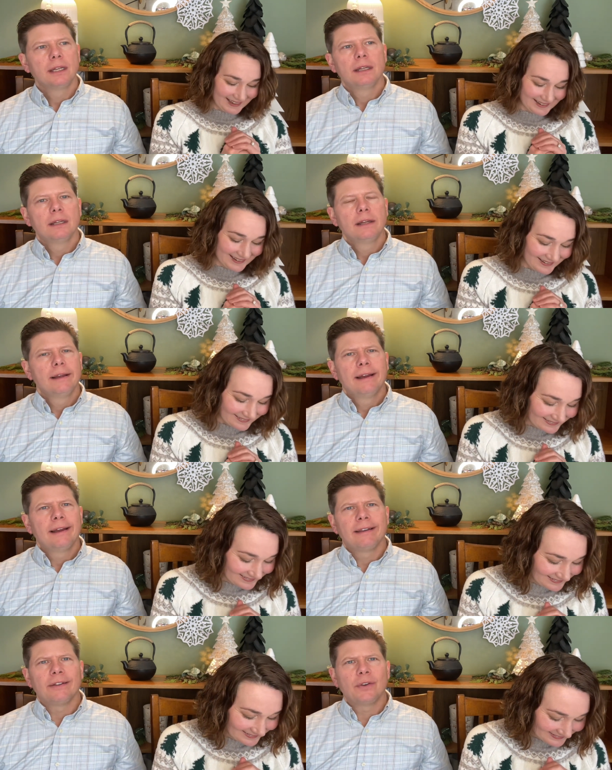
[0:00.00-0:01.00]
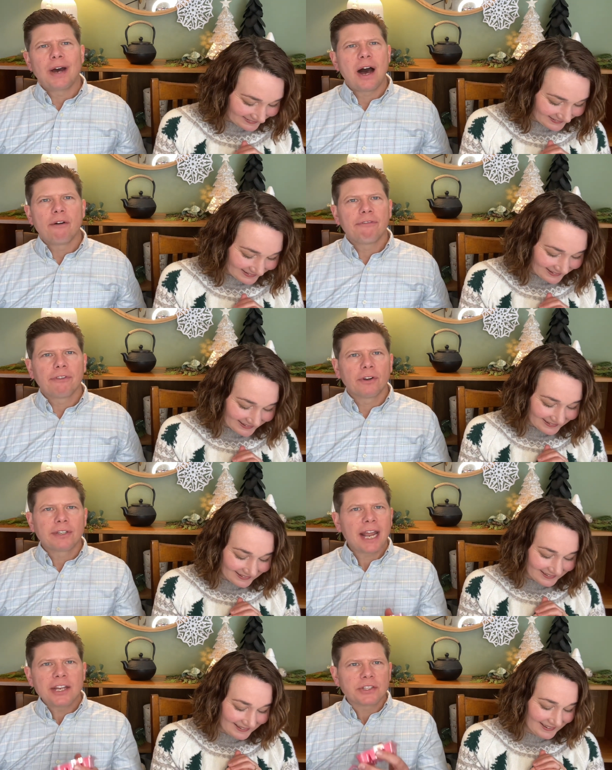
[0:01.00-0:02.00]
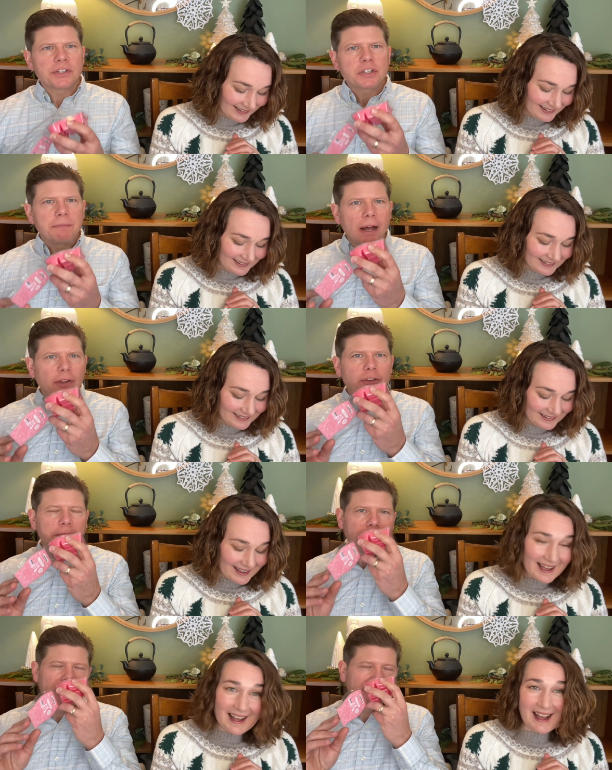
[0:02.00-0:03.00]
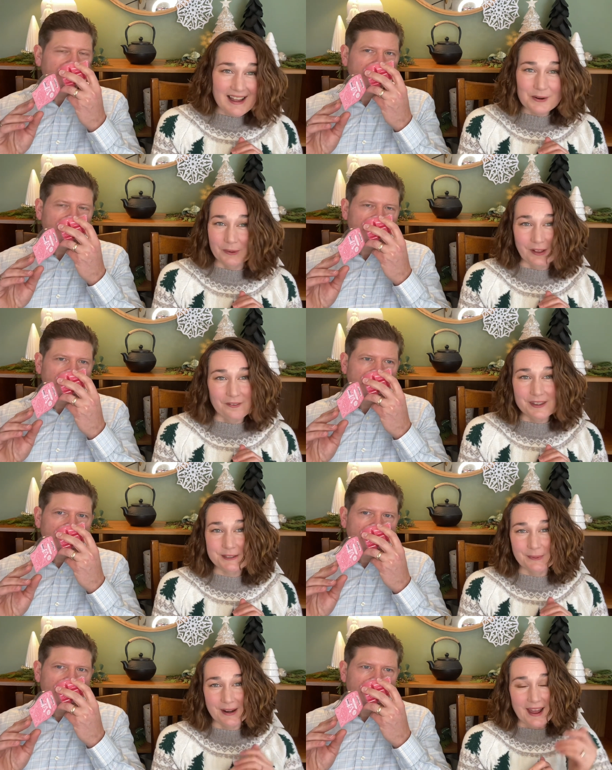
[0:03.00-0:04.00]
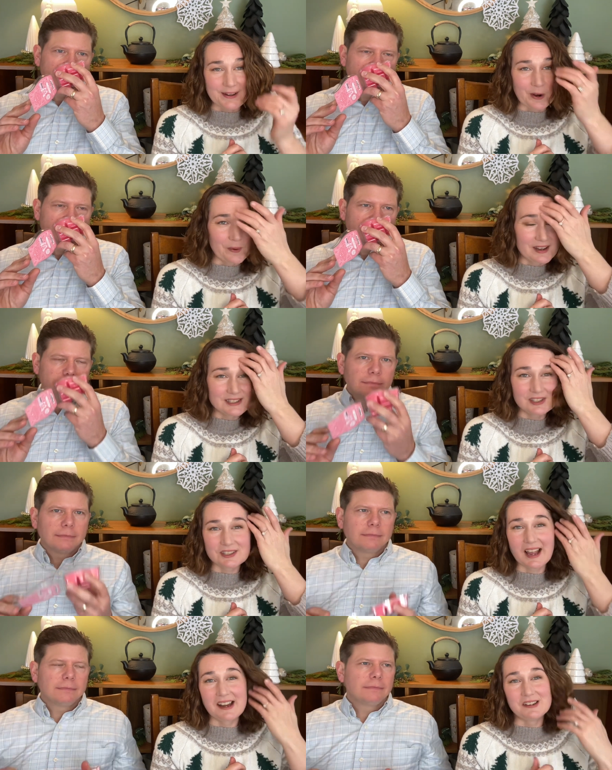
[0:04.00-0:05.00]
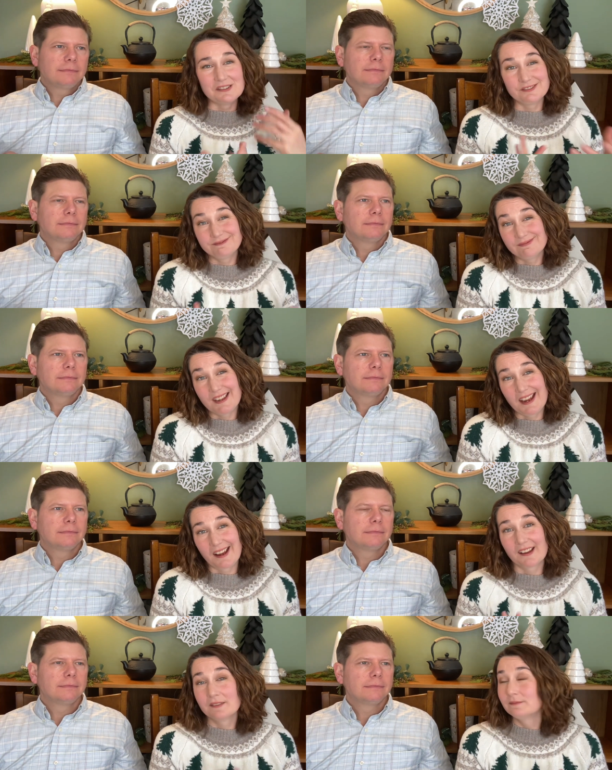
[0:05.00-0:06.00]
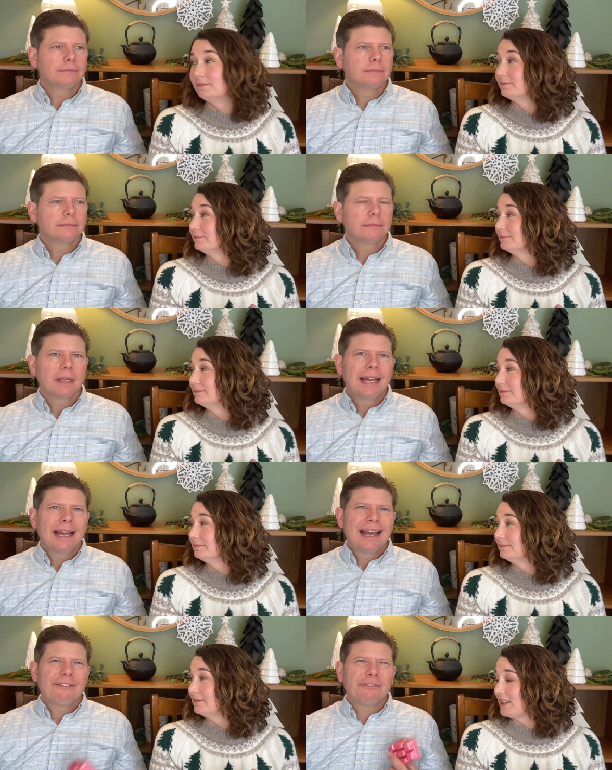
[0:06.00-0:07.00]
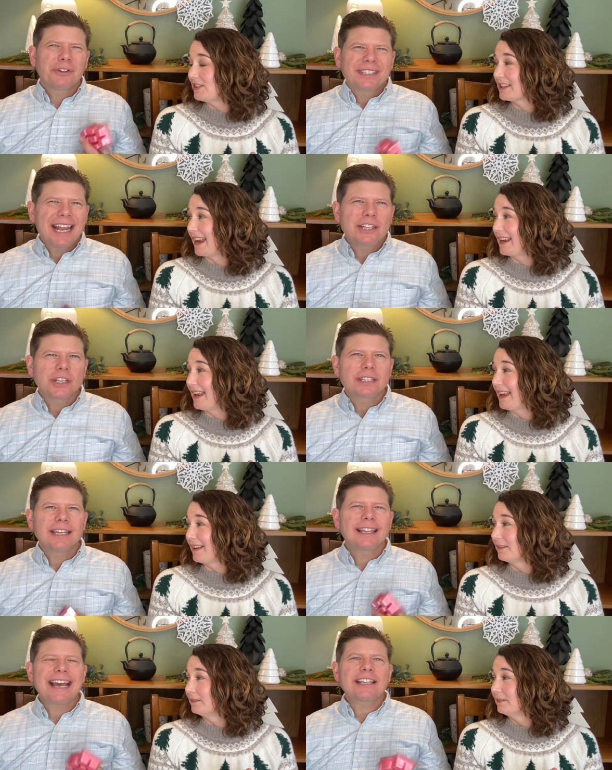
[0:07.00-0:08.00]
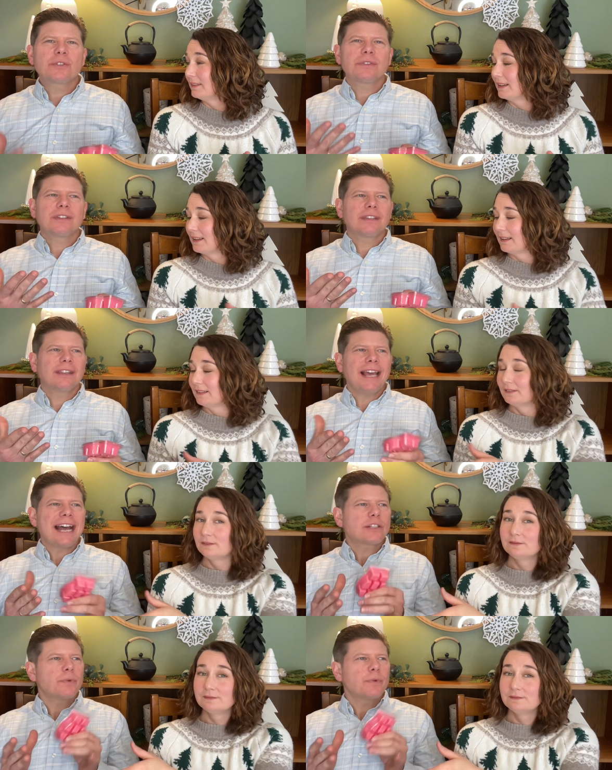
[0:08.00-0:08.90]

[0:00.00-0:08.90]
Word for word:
Speaker 1: there you go.
Speaker 2: Don't know how flirtatious smells, but hey.
Speaker 1: I don't love this one. I know it. It's just kind of eh.
Speaker 2: flirtatious. See, that's that's